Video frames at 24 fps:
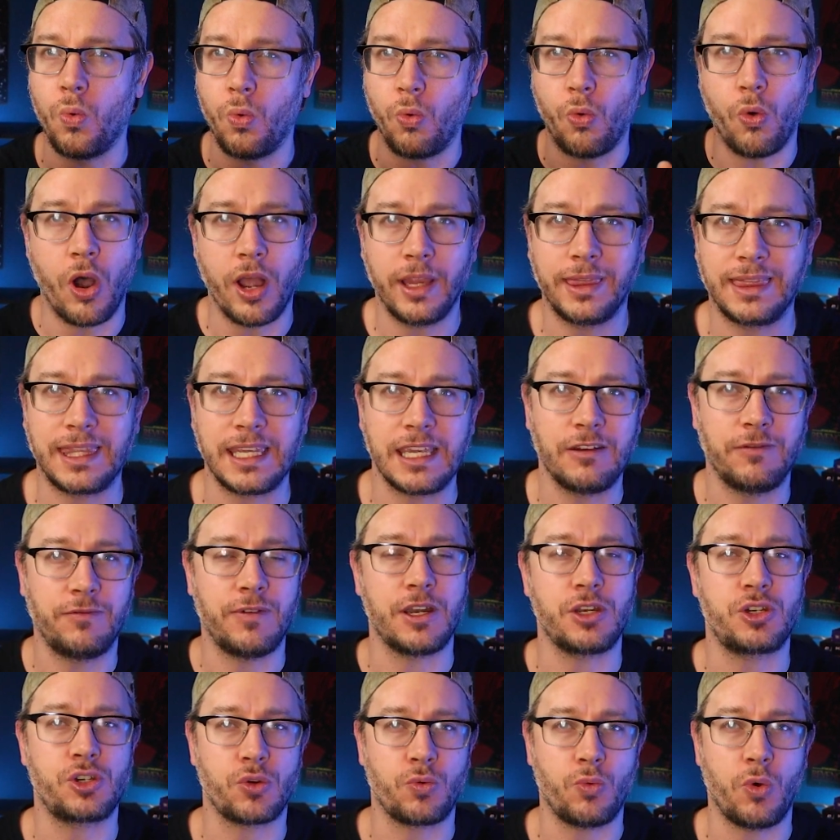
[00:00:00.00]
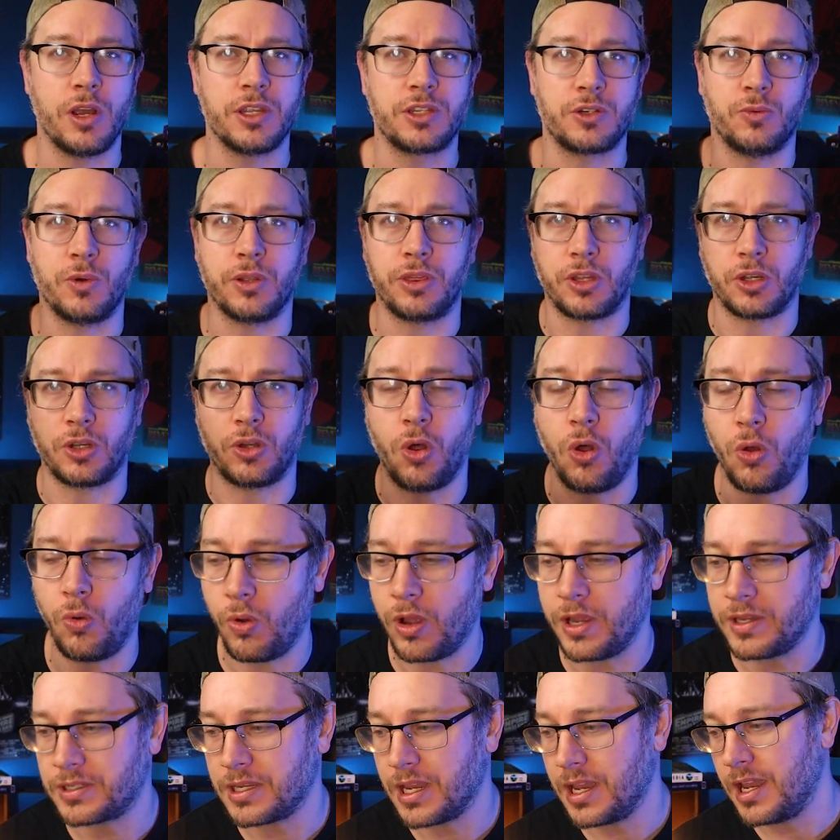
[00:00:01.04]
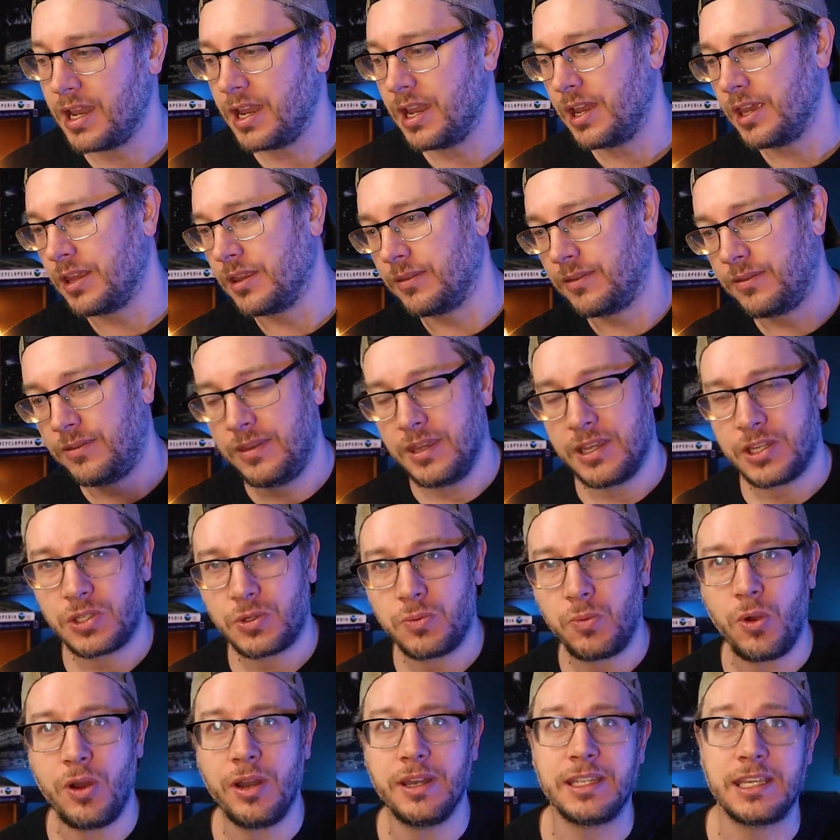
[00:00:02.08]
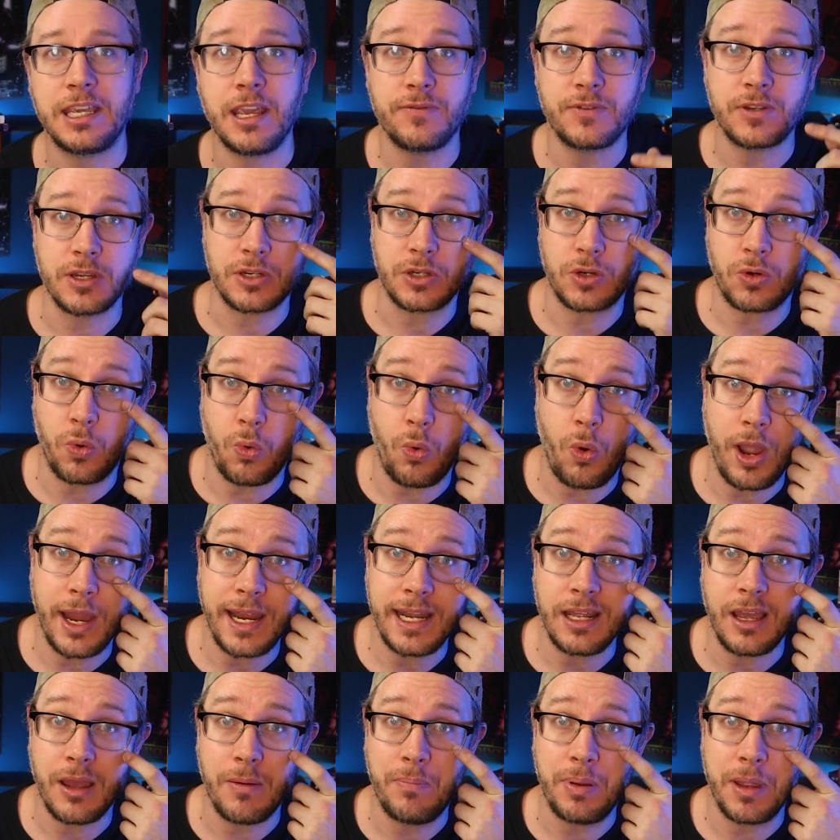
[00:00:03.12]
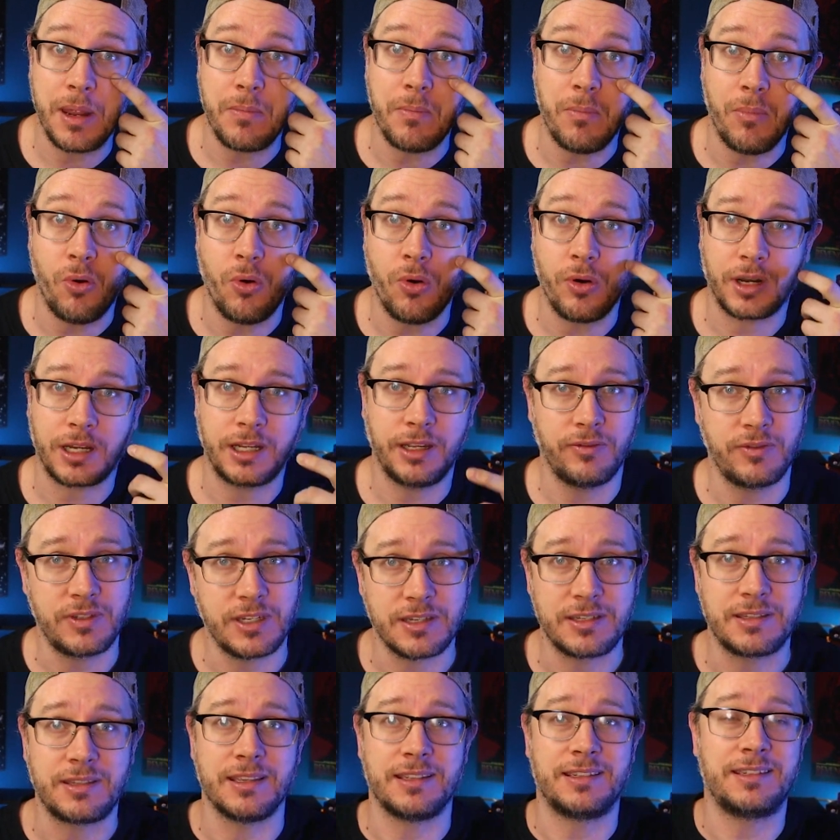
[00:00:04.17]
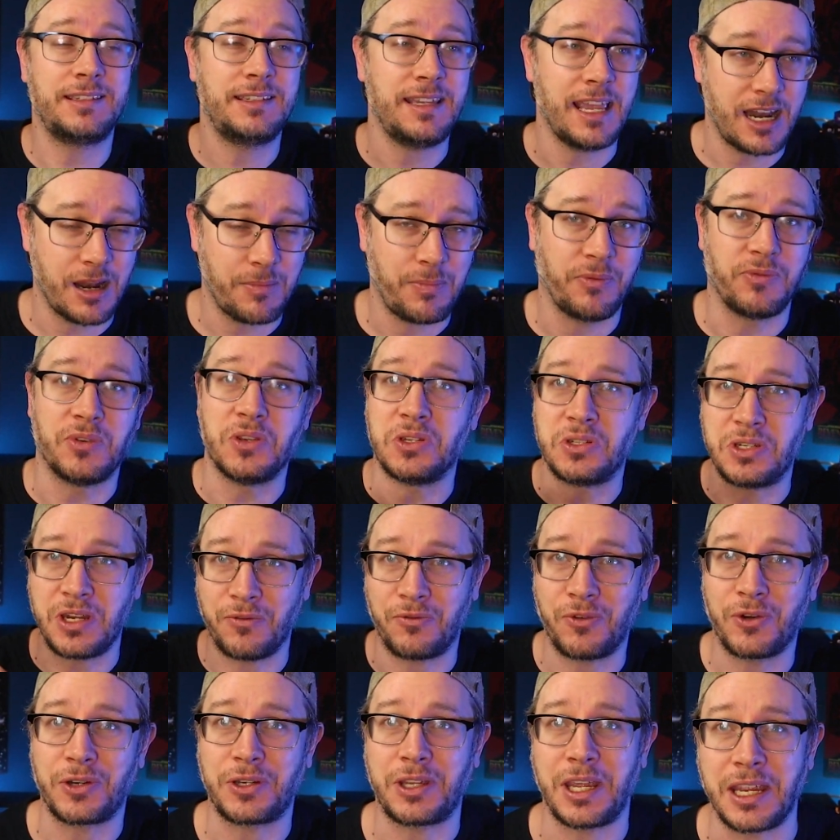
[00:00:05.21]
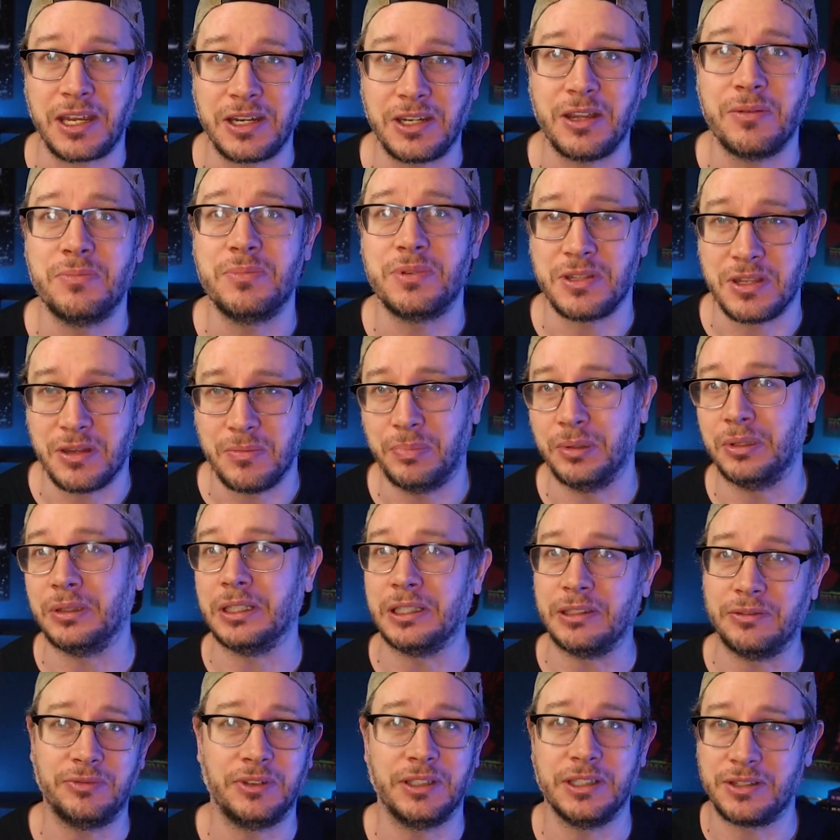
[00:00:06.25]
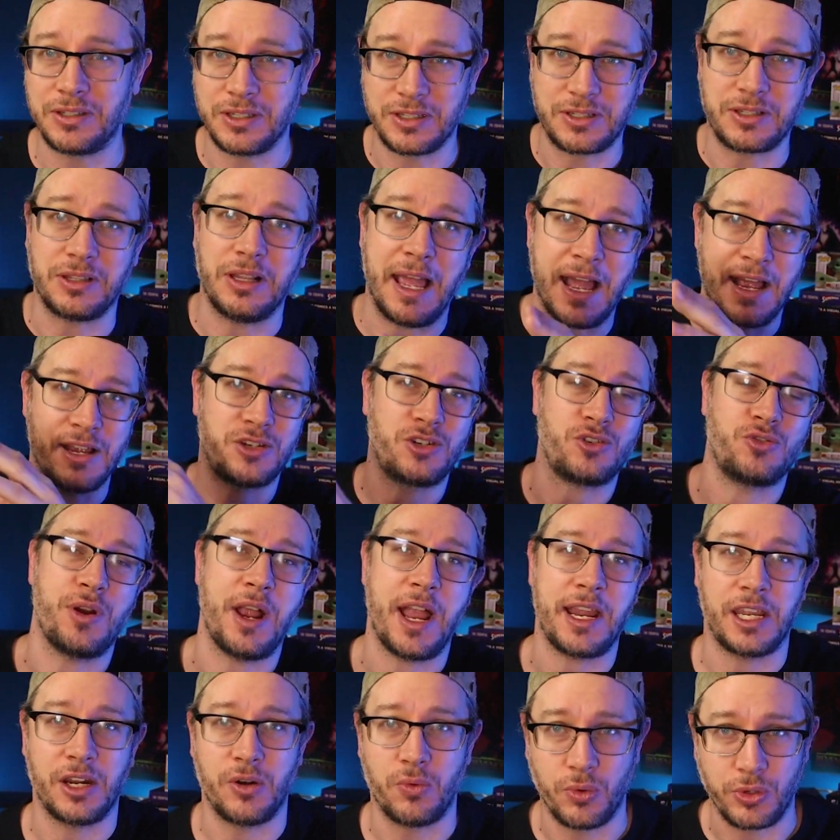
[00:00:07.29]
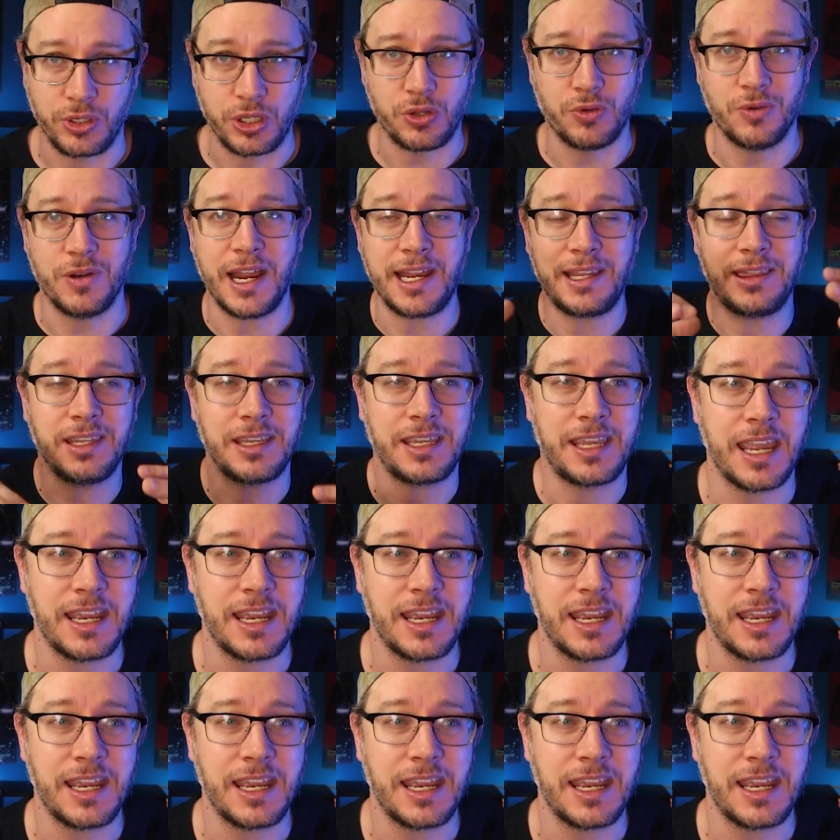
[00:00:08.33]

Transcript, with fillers: what the adventure was or what the goal was. This one gives us quite a bit more. It gives us the setup of these different kingdoms and the belief that this last dragon will unite the